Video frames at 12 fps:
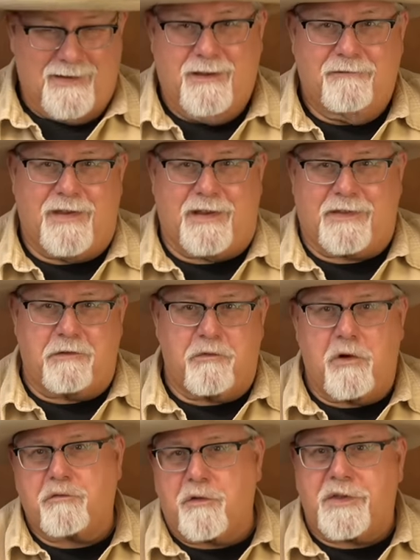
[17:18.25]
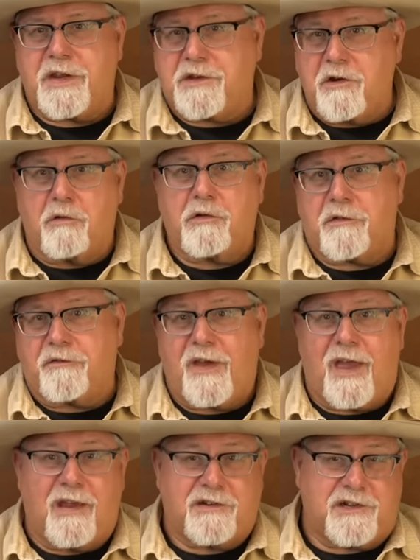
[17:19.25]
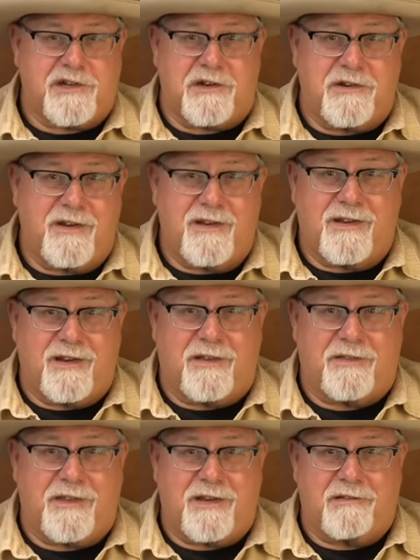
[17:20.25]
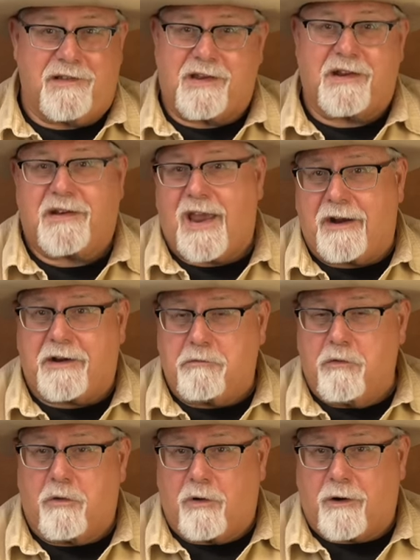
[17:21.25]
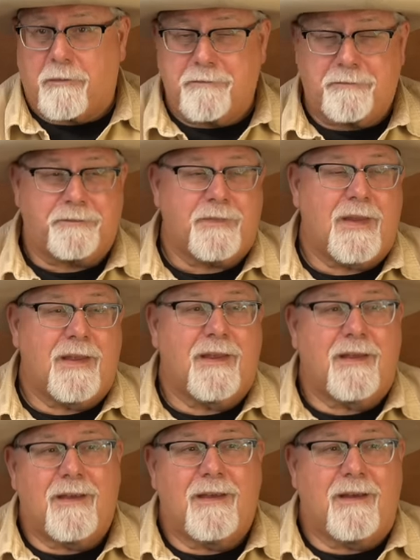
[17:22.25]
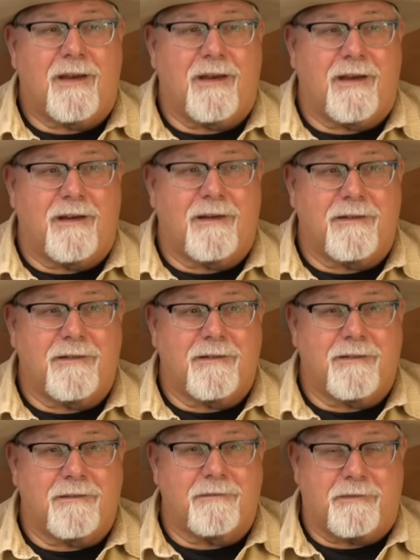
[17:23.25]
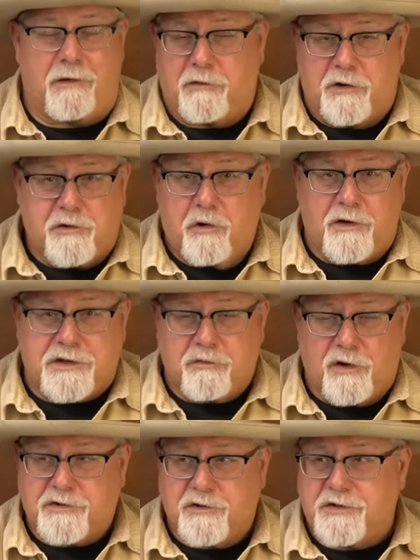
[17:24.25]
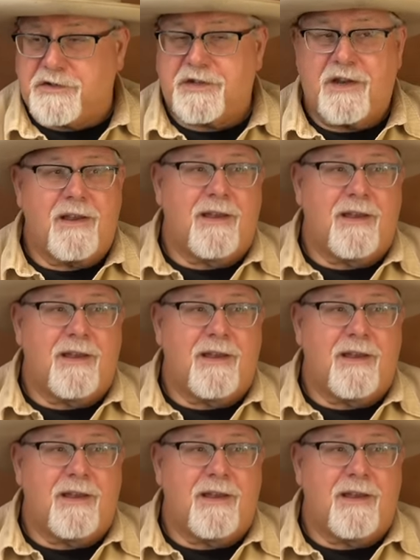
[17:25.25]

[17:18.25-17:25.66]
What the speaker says: In fact, they rode with the Dolan faction in the Lincoln County War. They were notorious rustlers.